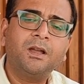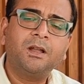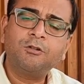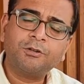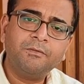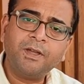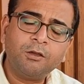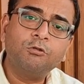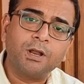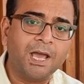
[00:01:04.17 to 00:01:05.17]
not in
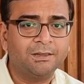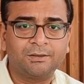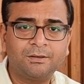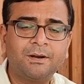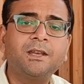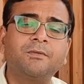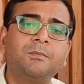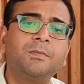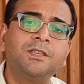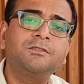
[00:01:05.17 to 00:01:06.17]
very good health right
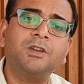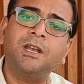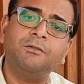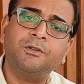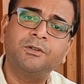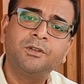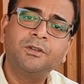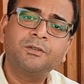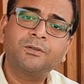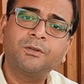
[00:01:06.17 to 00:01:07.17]
from his childhood.
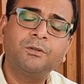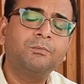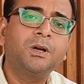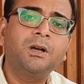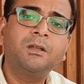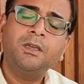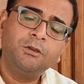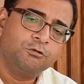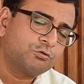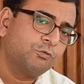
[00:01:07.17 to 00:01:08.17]
So
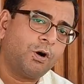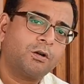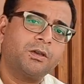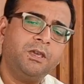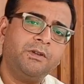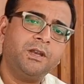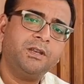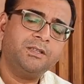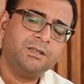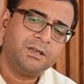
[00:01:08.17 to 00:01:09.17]
he used to walk even in
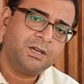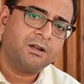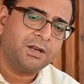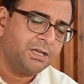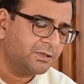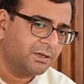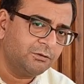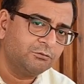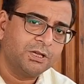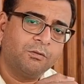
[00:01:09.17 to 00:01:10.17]
his young days
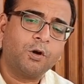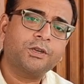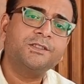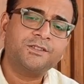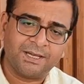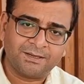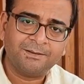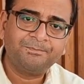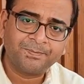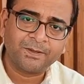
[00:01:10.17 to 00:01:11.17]
using a walking stick.
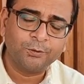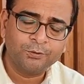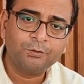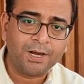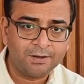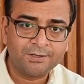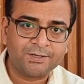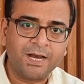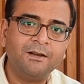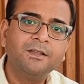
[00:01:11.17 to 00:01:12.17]
So you can
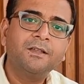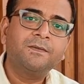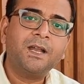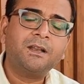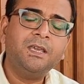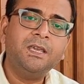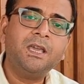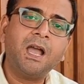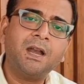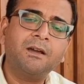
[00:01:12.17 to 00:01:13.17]
understand that he
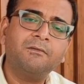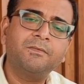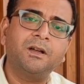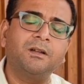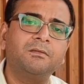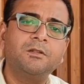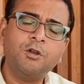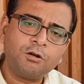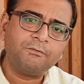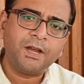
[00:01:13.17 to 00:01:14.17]
had a
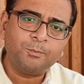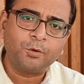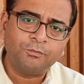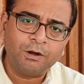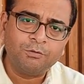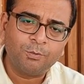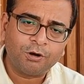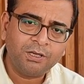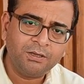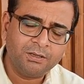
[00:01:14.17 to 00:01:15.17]
not very profound
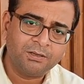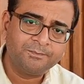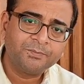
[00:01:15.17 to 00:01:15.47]
body